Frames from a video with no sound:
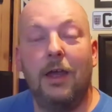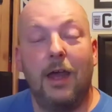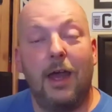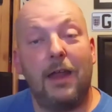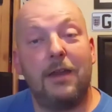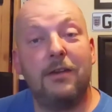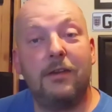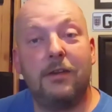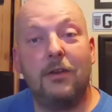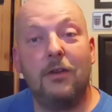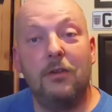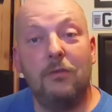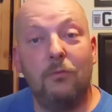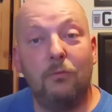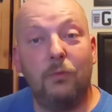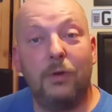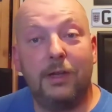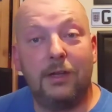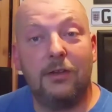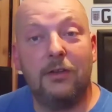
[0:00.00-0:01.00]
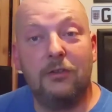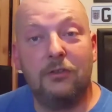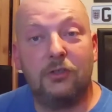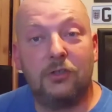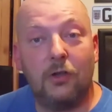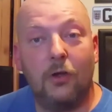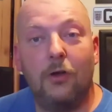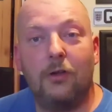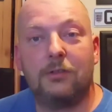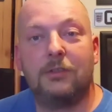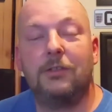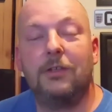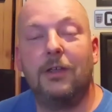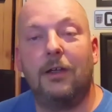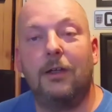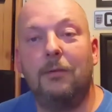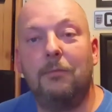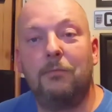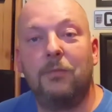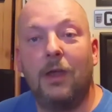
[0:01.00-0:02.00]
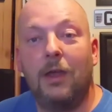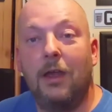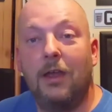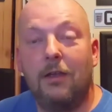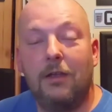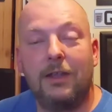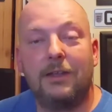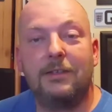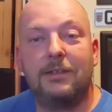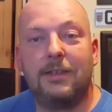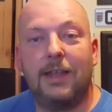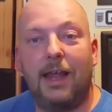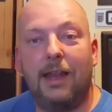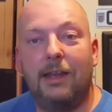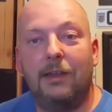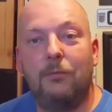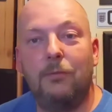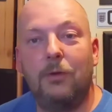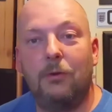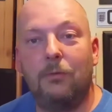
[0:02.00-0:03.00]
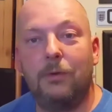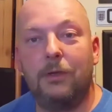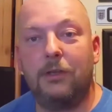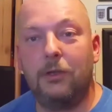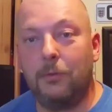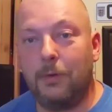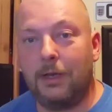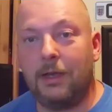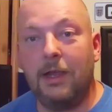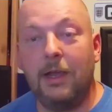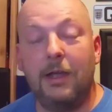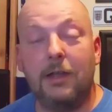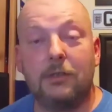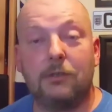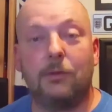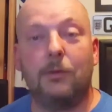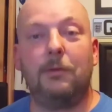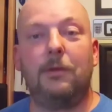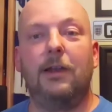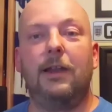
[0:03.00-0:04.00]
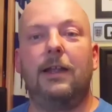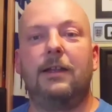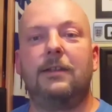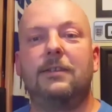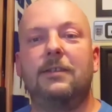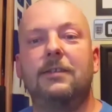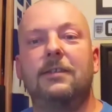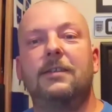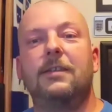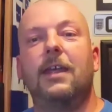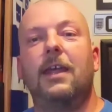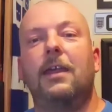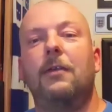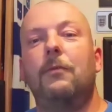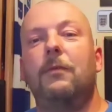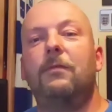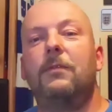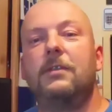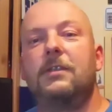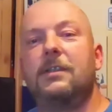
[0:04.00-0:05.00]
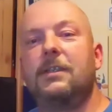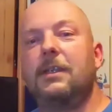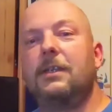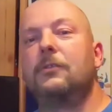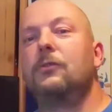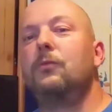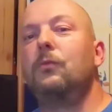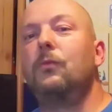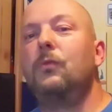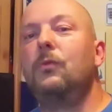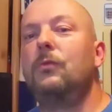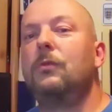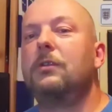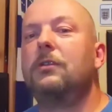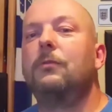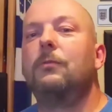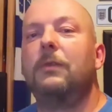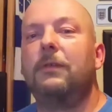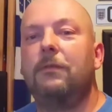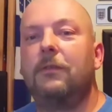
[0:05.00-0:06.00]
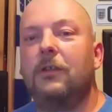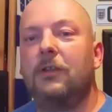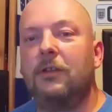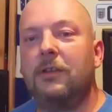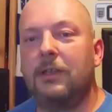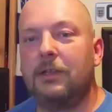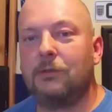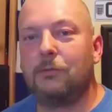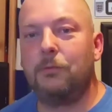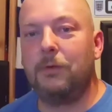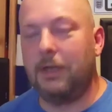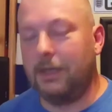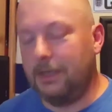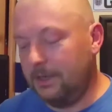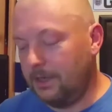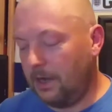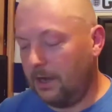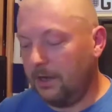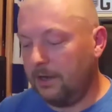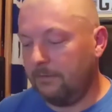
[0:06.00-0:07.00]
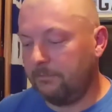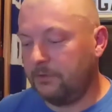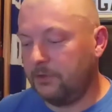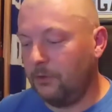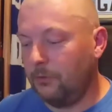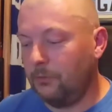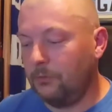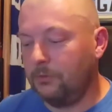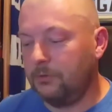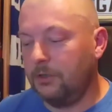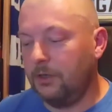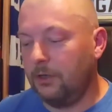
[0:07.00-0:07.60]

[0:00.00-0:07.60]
And we can tot up exactly what we're doing. So I'm glad to say, with the six walks that we've done this week, I have totaled